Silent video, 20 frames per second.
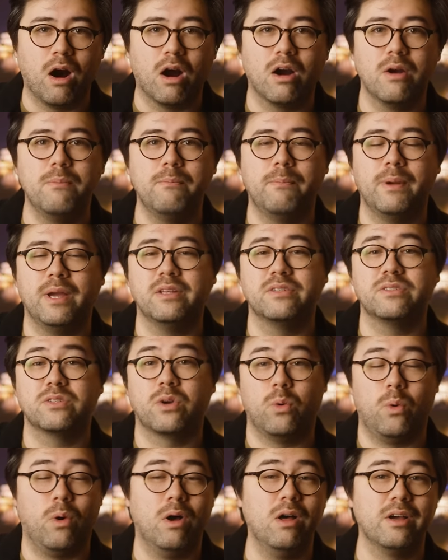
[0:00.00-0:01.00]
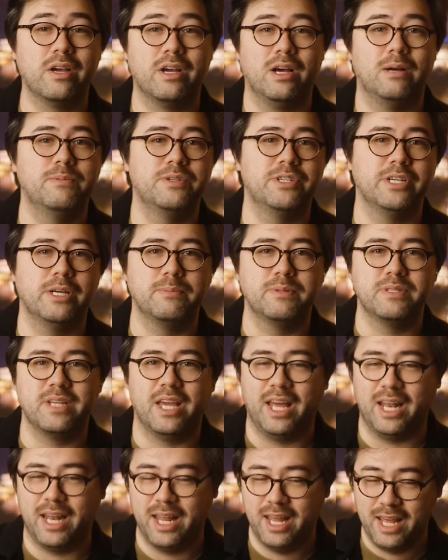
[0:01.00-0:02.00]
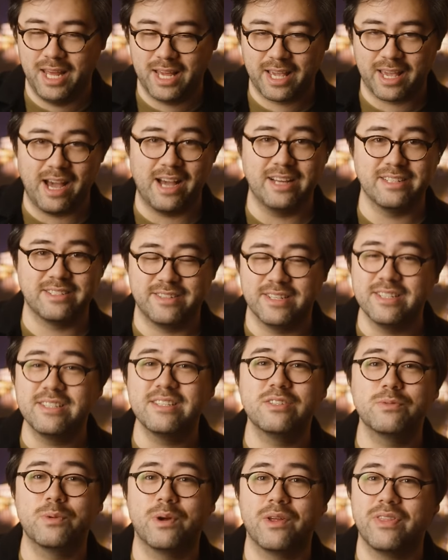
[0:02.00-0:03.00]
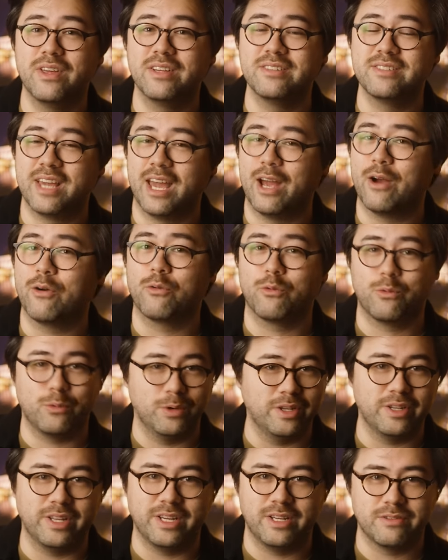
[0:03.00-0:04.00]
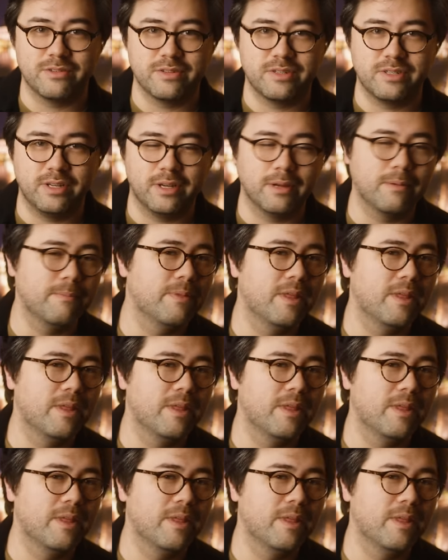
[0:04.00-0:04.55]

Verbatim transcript: ARM-based Qualcomm chips. And guys, this is where things get really really interesting.